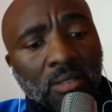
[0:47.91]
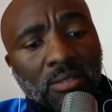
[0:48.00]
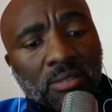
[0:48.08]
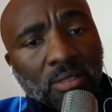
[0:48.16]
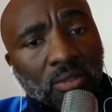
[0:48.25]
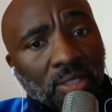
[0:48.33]

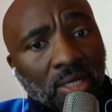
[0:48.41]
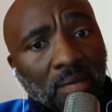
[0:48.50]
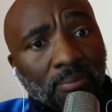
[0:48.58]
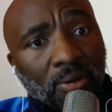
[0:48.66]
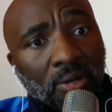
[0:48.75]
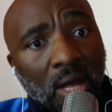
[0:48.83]
talking
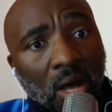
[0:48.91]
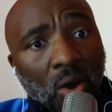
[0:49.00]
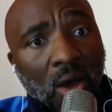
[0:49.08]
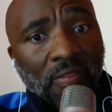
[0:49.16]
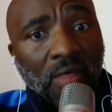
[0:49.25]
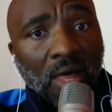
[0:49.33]
about how
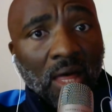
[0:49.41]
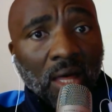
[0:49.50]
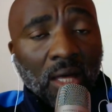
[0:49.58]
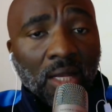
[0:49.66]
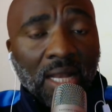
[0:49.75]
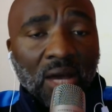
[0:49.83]

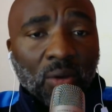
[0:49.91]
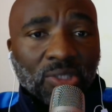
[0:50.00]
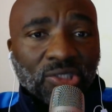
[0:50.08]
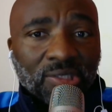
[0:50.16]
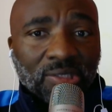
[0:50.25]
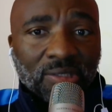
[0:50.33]
other
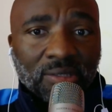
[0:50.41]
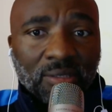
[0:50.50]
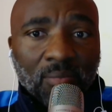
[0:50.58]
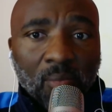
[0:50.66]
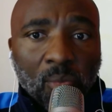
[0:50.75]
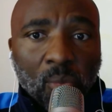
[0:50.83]
languages
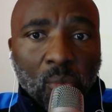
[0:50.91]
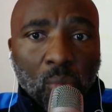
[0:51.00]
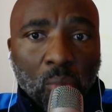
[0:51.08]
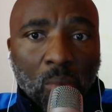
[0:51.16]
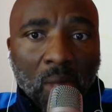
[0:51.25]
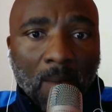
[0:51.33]

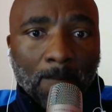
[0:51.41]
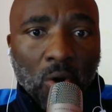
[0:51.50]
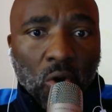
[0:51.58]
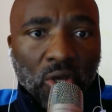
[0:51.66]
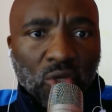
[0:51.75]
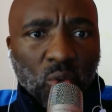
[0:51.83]
are
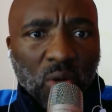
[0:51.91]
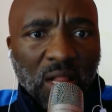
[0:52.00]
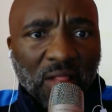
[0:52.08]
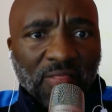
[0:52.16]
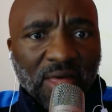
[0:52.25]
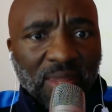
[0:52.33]
more
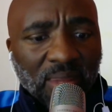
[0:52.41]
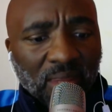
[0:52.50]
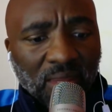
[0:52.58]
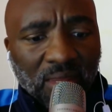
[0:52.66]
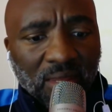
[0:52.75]
equal than